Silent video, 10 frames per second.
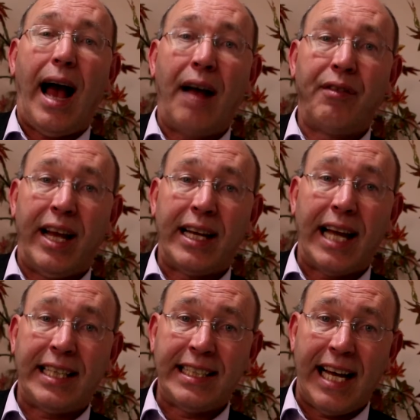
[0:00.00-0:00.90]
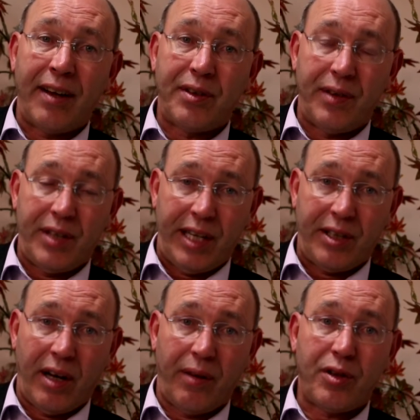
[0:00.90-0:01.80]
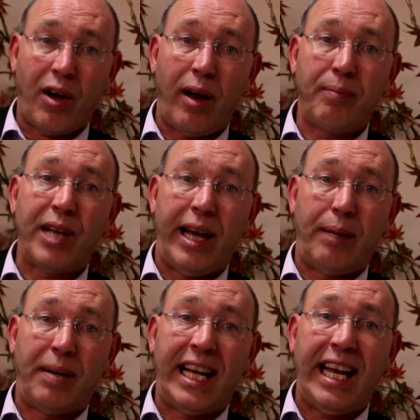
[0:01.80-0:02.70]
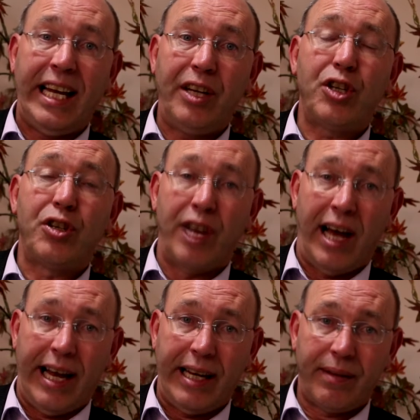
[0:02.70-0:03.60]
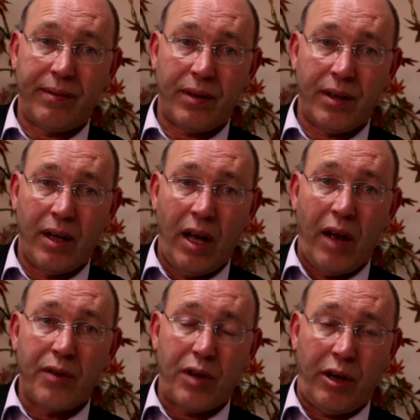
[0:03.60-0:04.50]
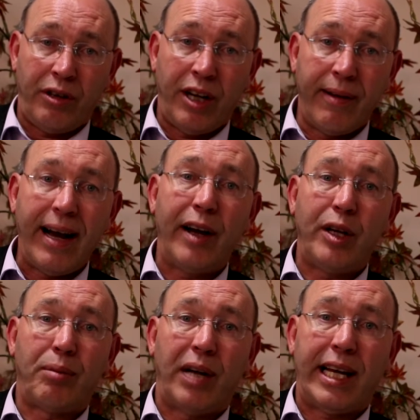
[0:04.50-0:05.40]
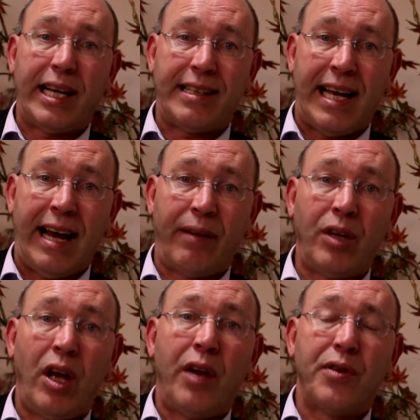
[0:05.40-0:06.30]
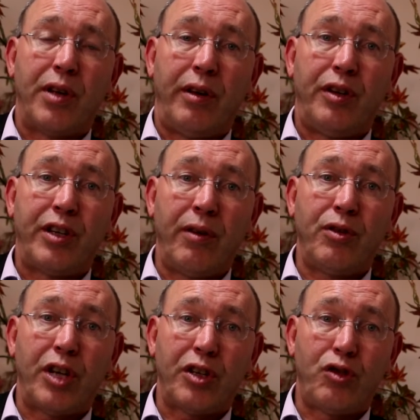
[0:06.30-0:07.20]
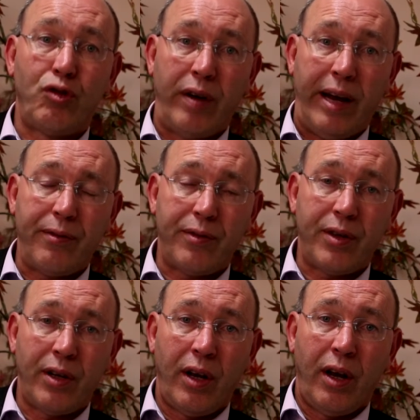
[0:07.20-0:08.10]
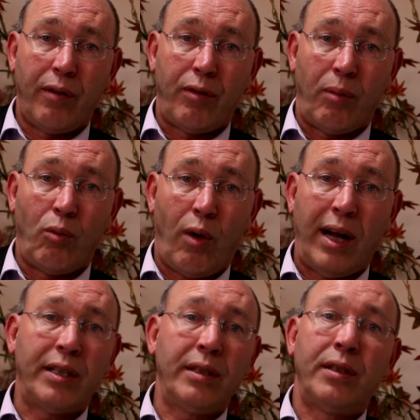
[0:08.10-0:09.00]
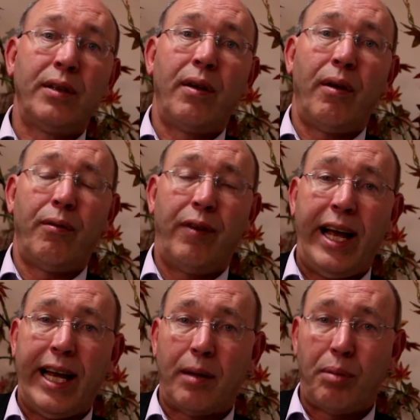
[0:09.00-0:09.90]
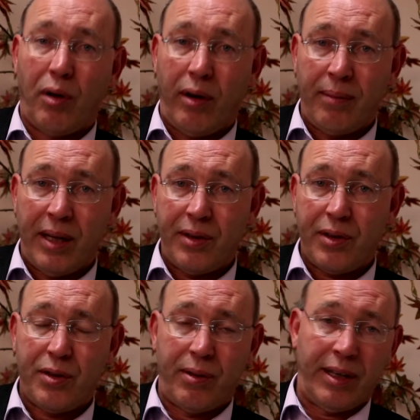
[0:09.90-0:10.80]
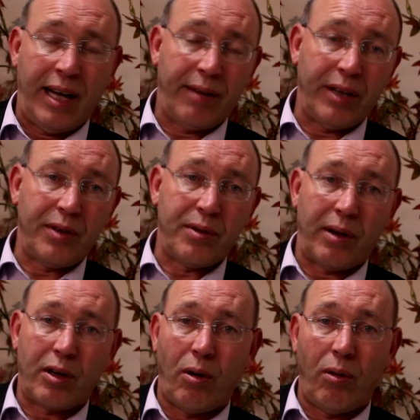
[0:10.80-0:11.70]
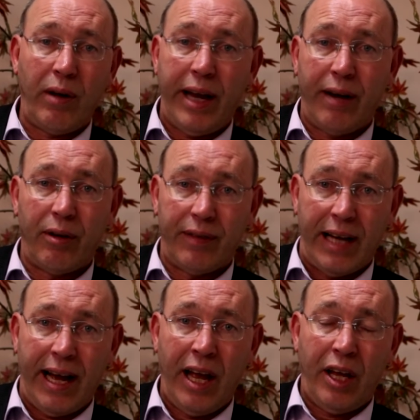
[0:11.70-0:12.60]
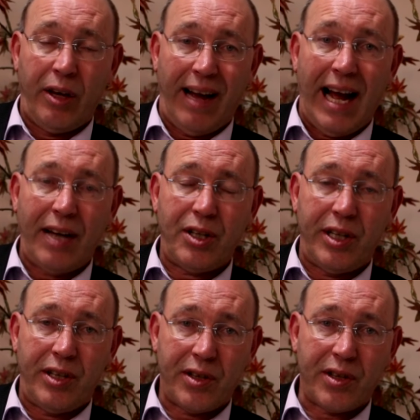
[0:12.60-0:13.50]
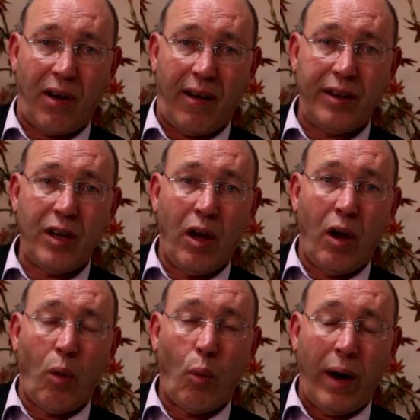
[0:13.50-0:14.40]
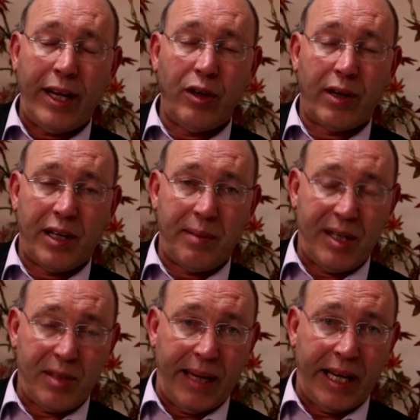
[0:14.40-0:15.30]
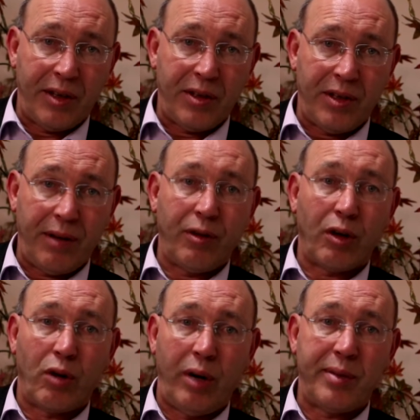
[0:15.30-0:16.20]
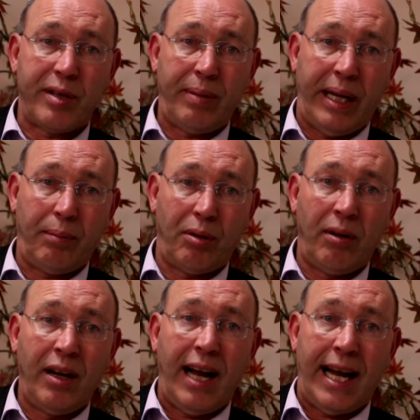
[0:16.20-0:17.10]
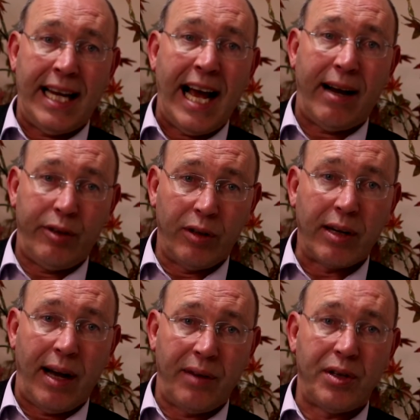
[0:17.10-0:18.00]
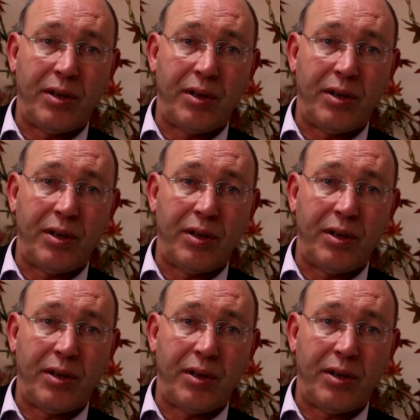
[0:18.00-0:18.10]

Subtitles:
and then getting down to the detail of timetabling each day. So you know how you break it down so you don't just drift from one vague appointment to another, to a call here or there. You actually decide when you're going to be speaking to different groups of people and how you're going